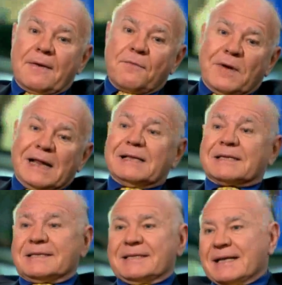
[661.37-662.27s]
the
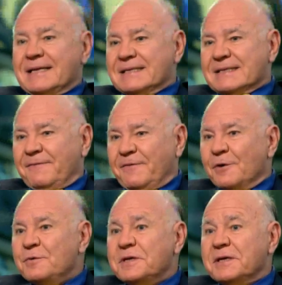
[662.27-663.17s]
wealth that is
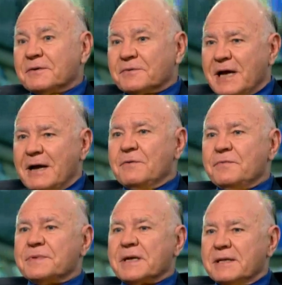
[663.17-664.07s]
floating around